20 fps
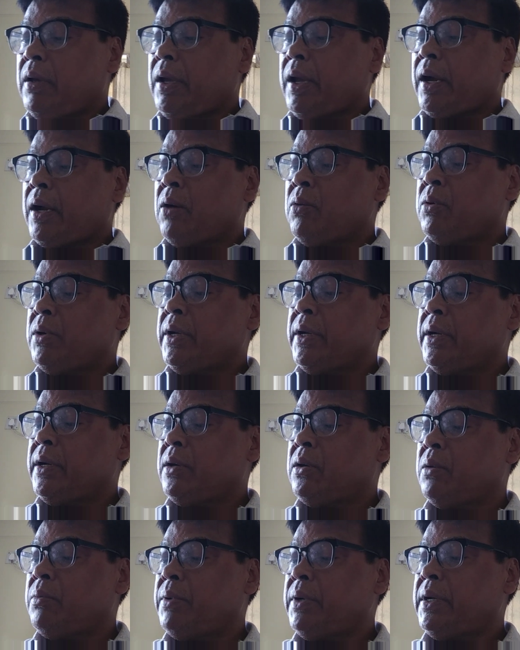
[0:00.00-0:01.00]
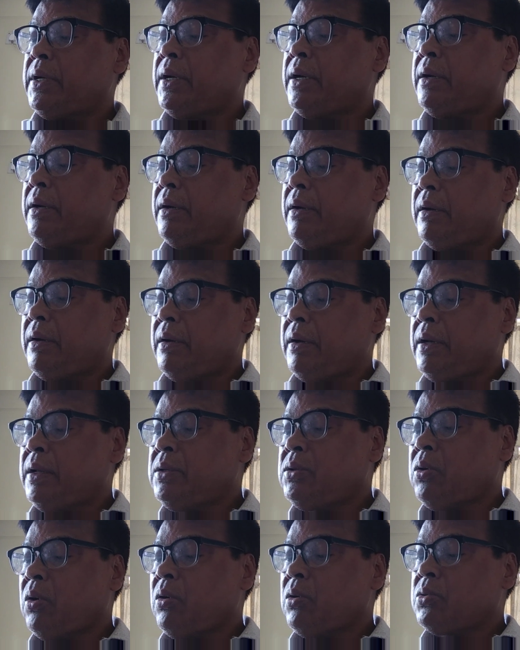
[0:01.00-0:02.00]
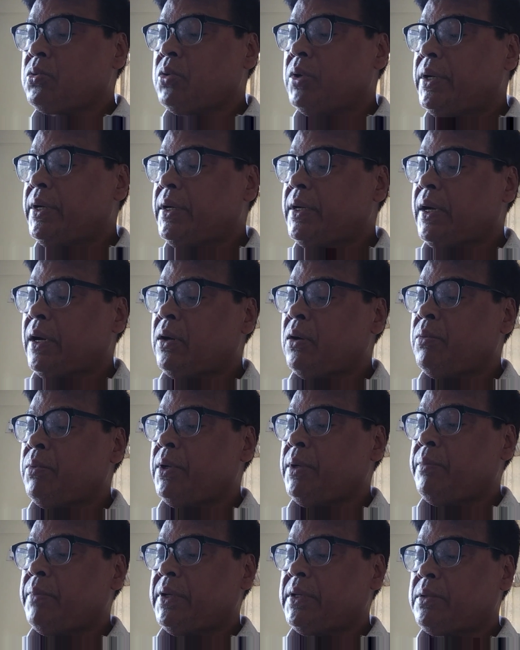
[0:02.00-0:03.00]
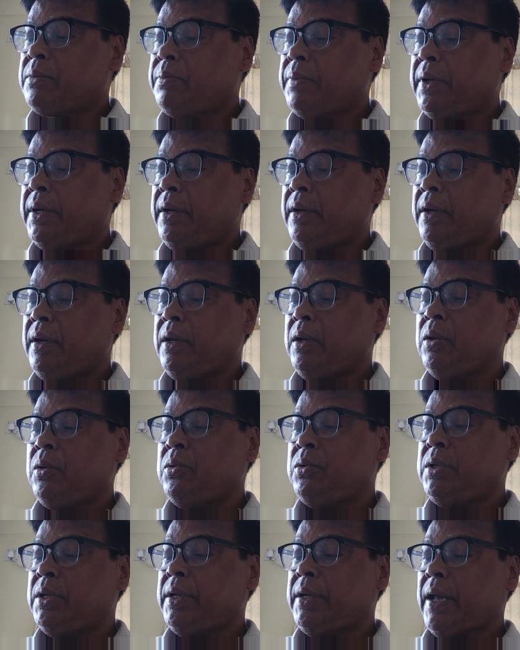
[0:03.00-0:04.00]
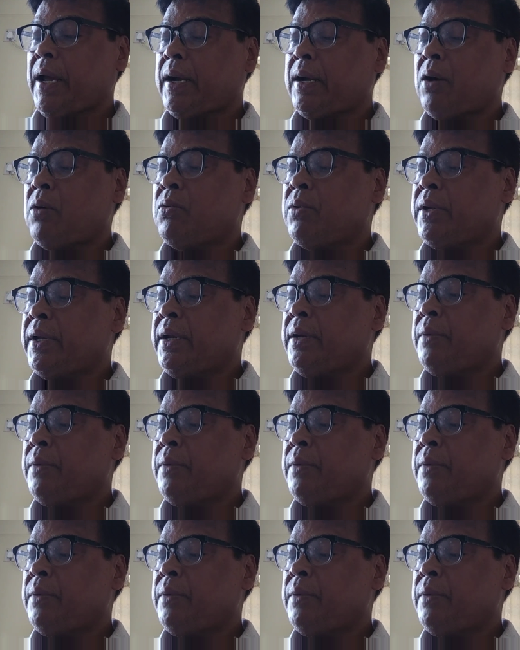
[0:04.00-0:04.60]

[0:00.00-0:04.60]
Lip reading: Accounting rate of return is also a return on investment using accounting